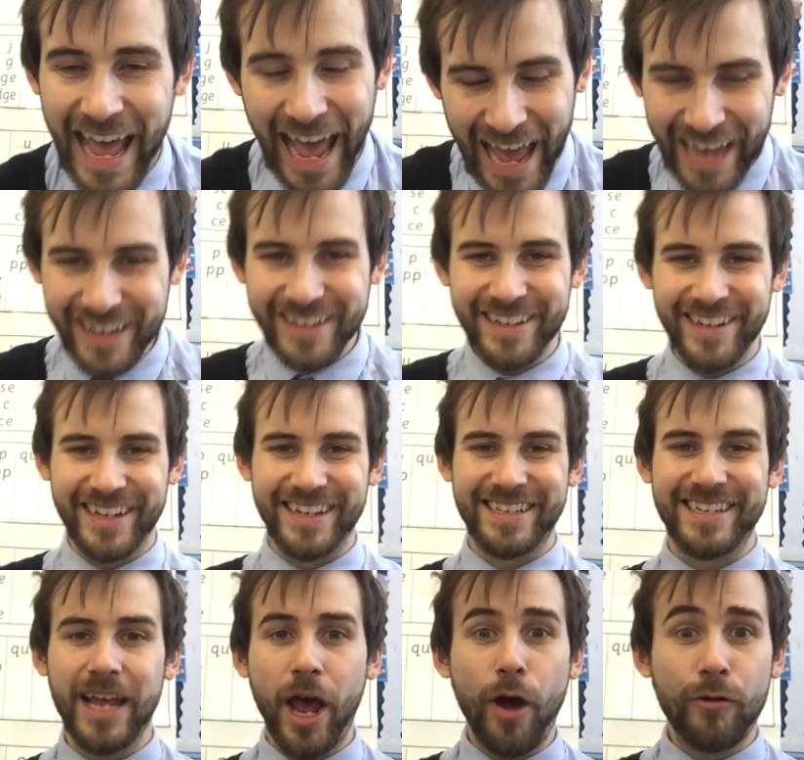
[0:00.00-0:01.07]
Excellent.
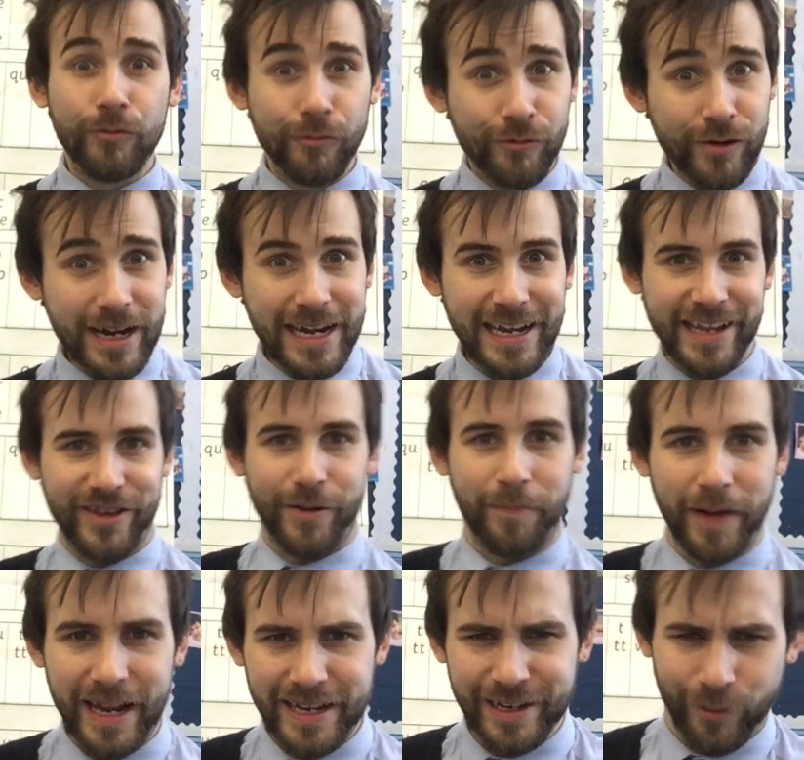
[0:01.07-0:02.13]
Really good
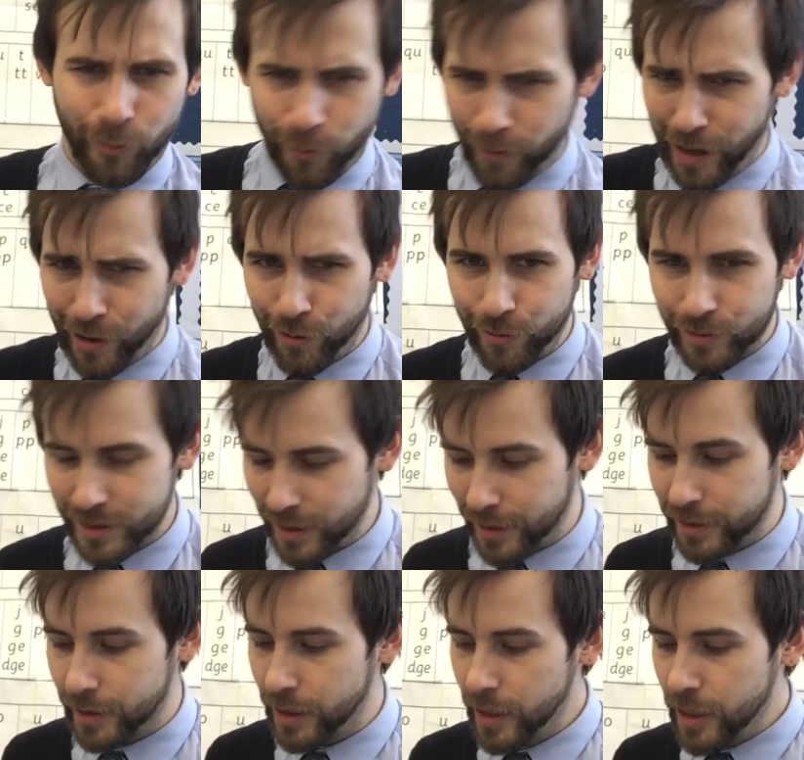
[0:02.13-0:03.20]
blending. Well
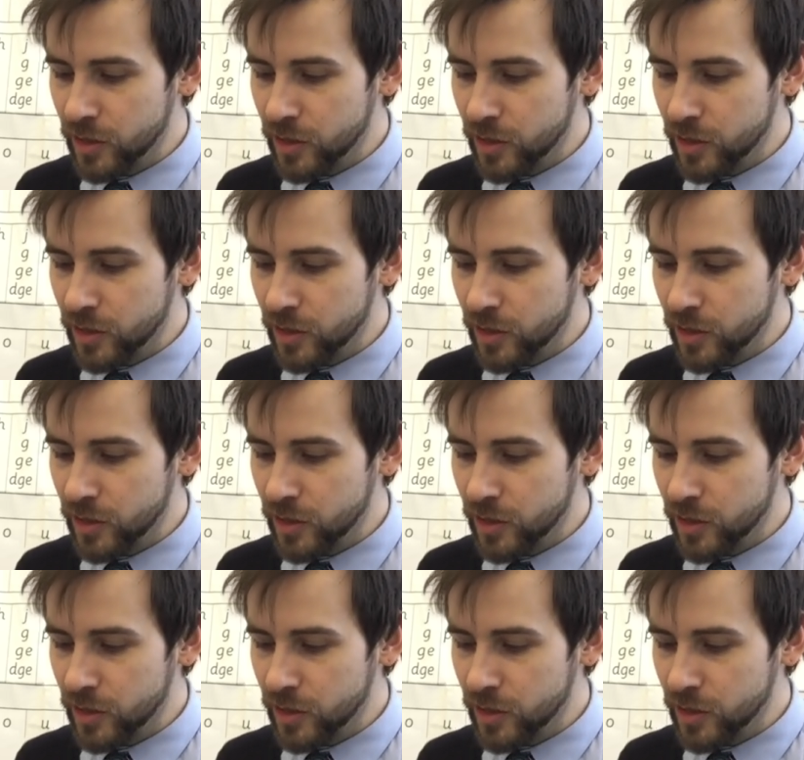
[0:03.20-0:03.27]
done.